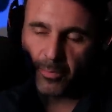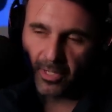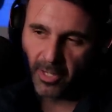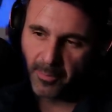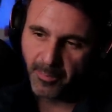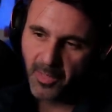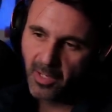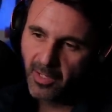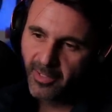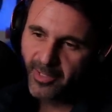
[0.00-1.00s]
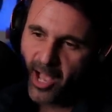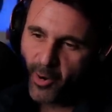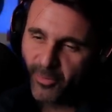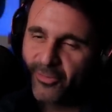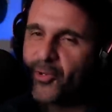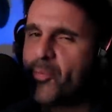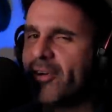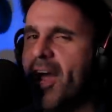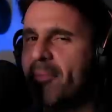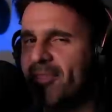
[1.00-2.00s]
But I was
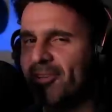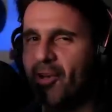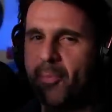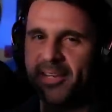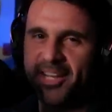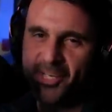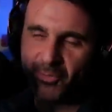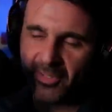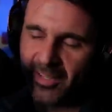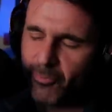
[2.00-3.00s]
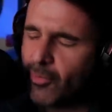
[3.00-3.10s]
super happy that Domination was a lot.